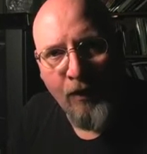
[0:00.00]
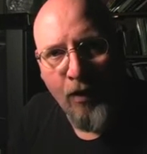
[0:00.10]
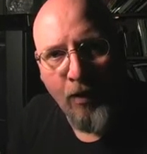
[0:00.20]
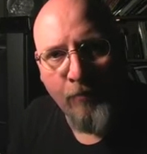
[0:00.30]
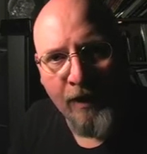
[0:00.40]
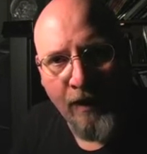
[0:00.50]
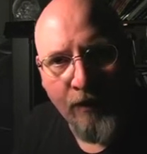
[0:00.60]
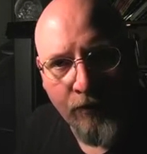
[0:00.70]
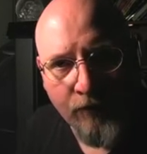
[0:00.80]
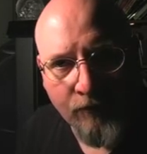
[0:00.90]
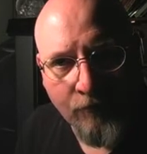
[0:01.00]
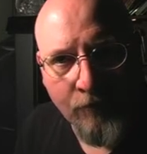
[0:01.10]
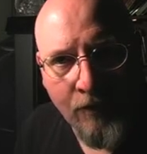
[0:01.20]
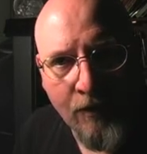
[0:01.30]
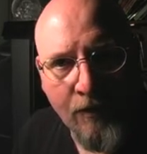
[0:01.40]
call my
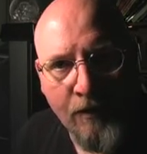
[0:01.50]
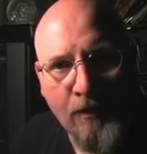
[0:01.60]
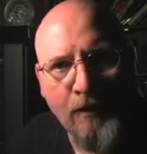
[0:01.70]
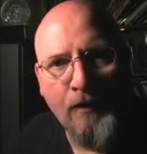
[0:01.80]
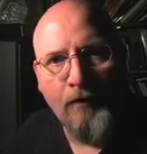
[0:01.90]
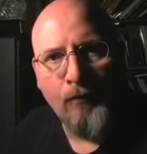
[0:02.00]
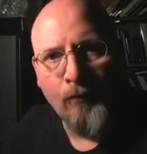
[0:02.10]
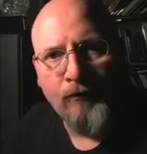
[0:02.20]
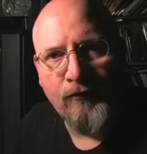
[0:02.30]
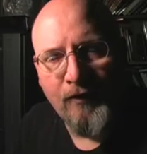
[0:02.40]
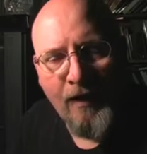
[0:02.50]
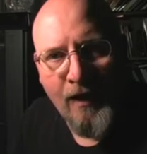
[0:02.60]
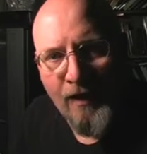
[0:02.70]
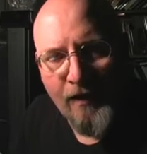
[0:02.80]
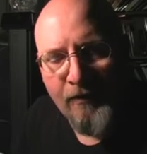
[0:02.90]
atheism, which I,